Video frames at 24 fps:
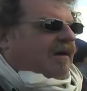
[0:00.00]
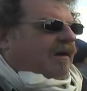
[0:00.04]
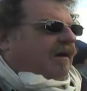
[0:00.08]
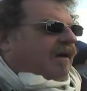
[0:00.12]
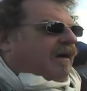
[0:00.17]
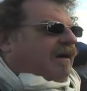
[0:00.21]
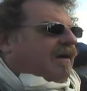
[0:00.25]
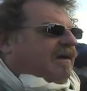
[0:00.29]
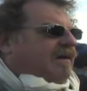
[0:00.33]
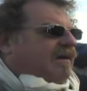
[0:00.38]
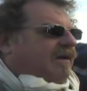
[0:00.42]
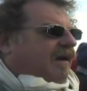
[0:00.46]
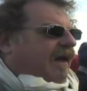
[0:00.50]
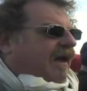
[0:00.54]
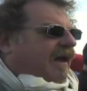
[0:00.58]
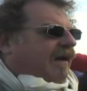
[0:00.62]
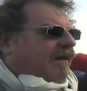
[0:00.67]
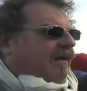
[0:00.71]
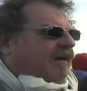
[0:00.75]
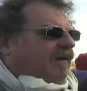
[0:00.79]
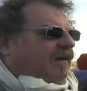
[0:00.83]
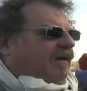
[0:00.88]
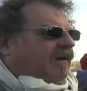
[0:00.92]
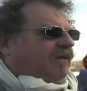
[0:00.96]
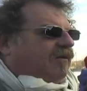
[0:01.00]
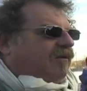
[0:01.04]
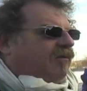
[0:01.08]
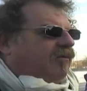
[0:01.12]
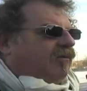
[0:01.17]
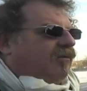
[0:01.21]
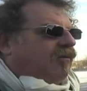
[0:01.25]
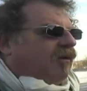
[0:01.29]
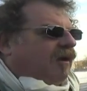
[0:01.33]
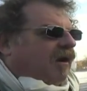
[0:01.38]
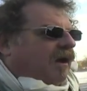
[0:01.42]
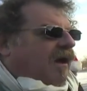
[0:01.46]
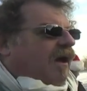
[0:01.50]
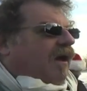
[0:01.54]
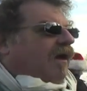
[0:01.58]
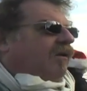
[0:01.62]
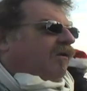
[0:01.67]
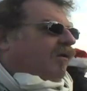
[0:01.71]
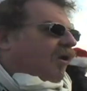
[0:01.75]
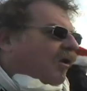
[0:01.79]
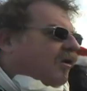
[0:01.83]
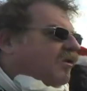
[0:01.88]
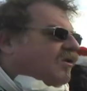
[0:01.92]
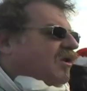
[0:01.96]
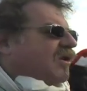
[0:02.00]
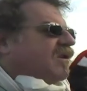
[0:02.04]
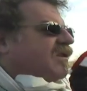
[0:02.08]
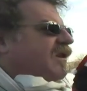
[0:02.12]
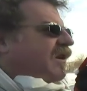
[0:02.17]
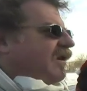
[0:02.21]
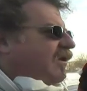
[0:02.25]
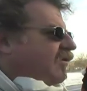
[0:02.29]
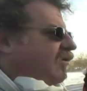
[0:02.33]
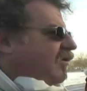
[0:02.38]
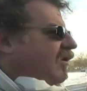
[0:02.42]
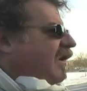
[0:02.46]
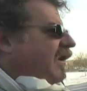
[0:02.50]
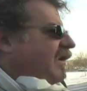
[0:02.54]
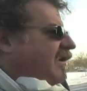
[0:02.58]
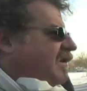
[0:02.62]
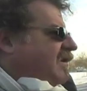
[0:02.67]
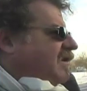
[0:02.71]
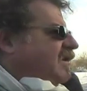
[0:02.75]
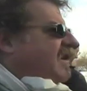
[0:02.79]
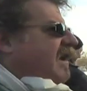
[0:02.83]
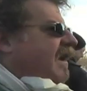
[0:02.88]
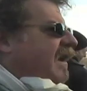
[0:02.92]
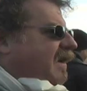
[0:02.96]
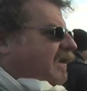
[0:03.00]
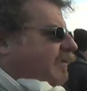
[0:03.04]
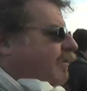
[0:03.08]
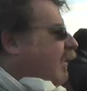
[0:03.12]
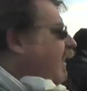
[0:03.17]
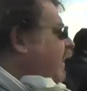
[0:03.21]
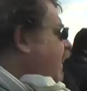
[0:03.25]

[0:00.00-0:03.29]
is likely to do, not just in the United States, but